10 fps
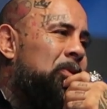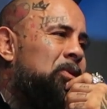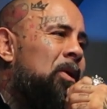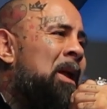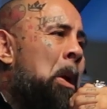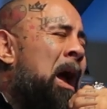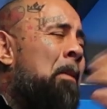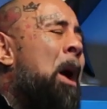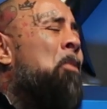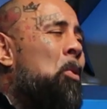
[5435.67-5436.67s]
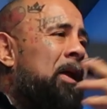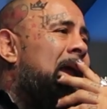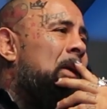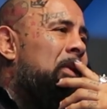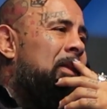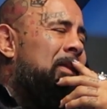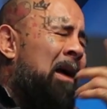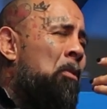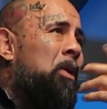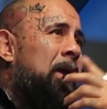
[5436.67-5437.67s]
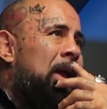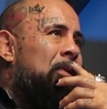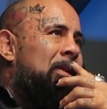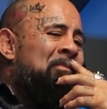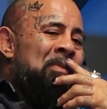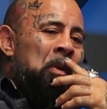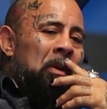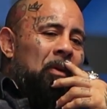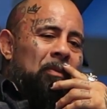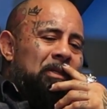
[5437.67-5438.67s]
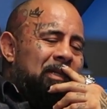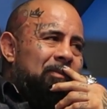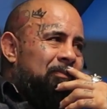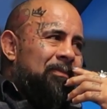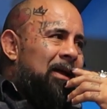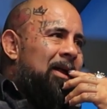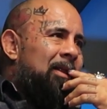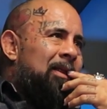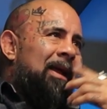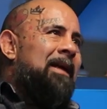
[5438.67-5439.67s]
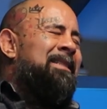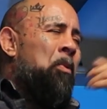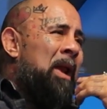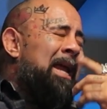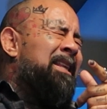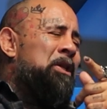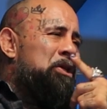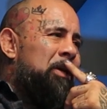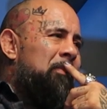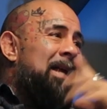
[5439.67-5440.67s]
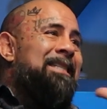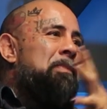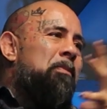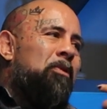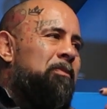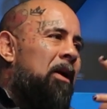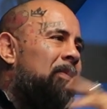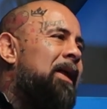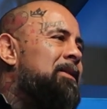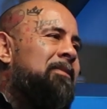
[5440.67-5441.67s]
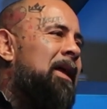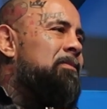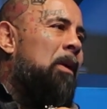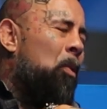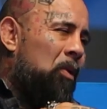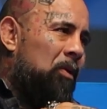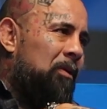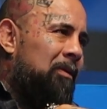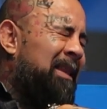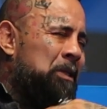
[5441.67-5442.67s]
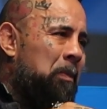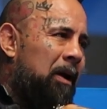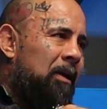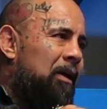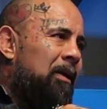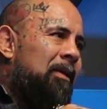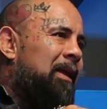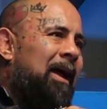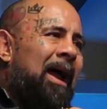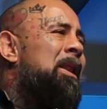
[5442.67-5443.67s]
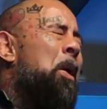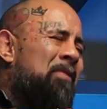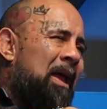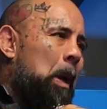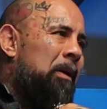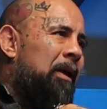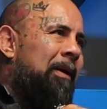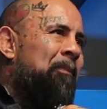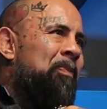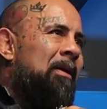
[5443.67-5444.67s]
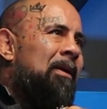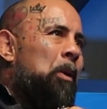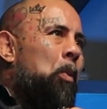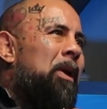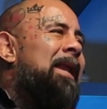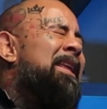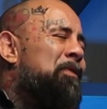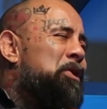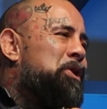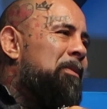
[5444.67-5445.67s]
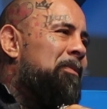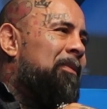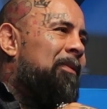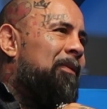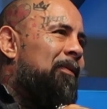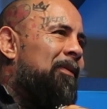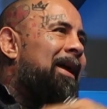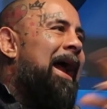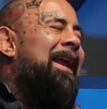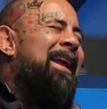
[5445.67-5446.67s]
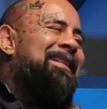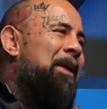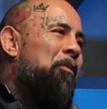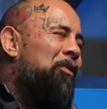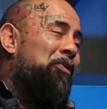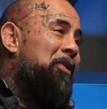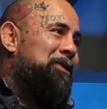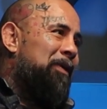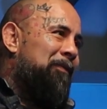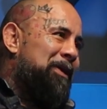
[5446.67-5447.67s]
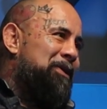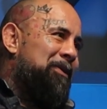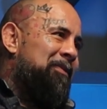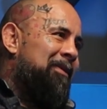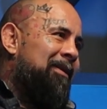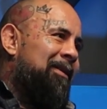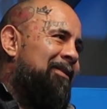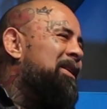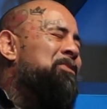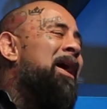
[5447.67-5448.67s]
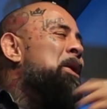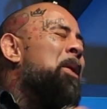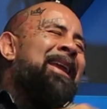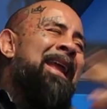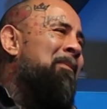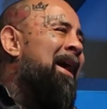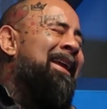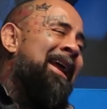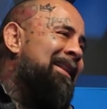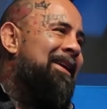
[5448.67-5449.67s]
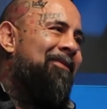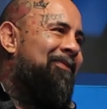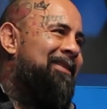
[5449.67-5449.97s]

So okay. I'm okay with just, like I said, when I get to the gym and I see people smile, that's my world. I love that. Like when I leave the gym, like I can't take more than 3 days away from the gym. So that's why I know I can't leave.